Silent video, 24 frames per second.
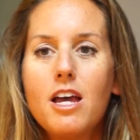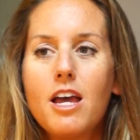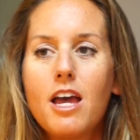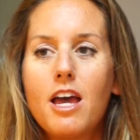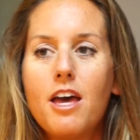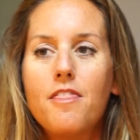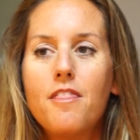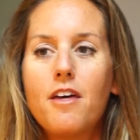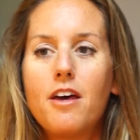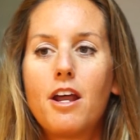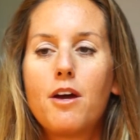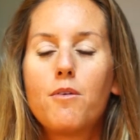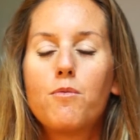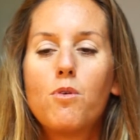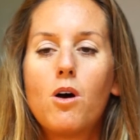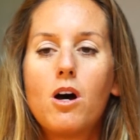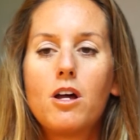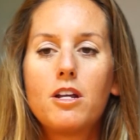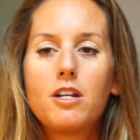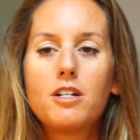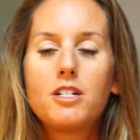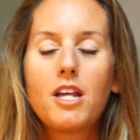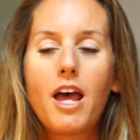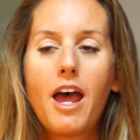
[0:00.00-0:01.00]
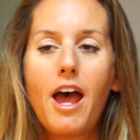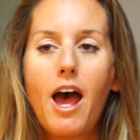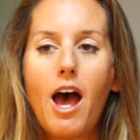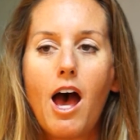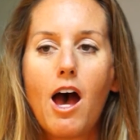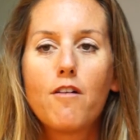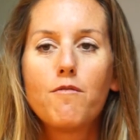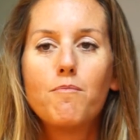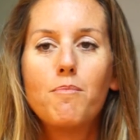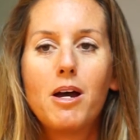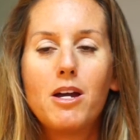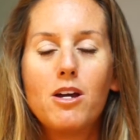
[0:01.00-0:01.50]
And then I wanted to
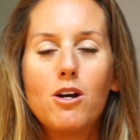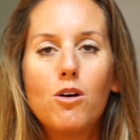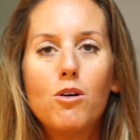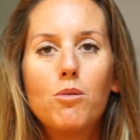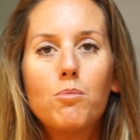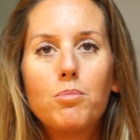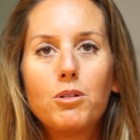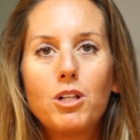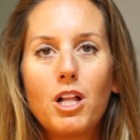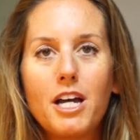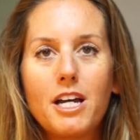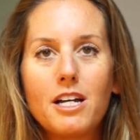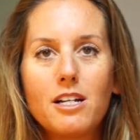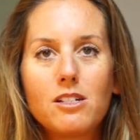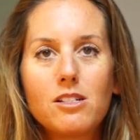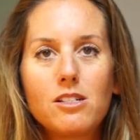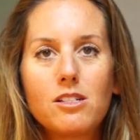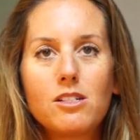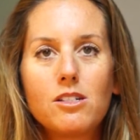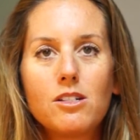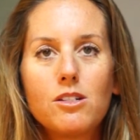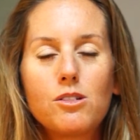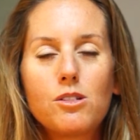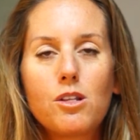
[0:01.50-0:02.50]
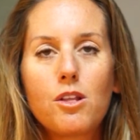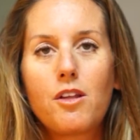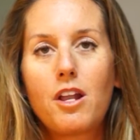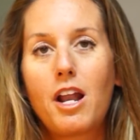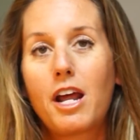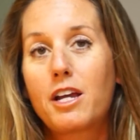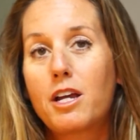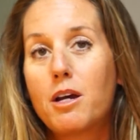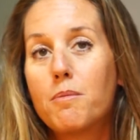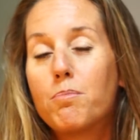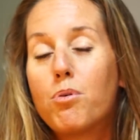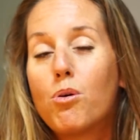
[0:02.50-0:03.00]
have my own place so that
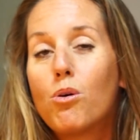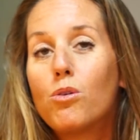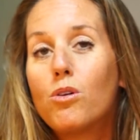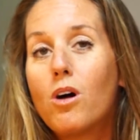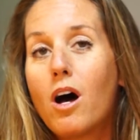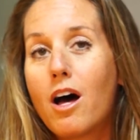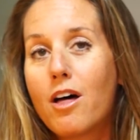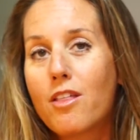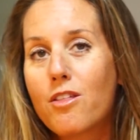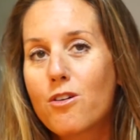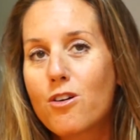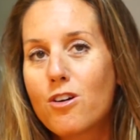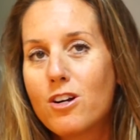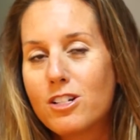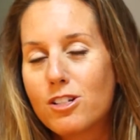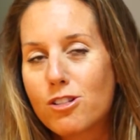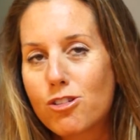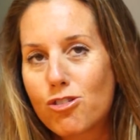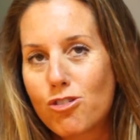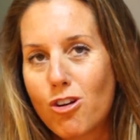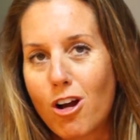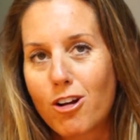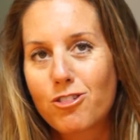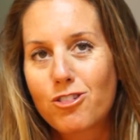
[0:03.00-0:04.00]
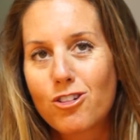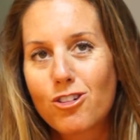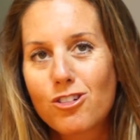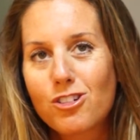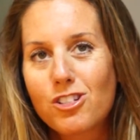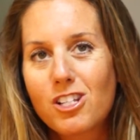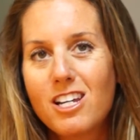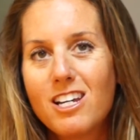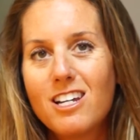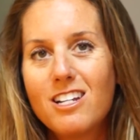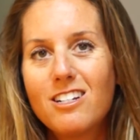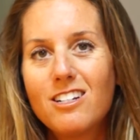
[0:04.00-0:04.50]
I could pull other
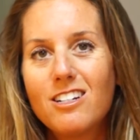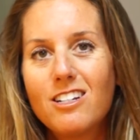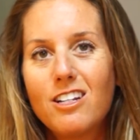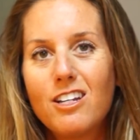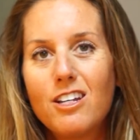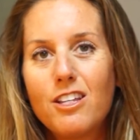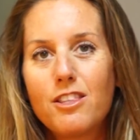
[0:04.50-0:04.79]
instructors in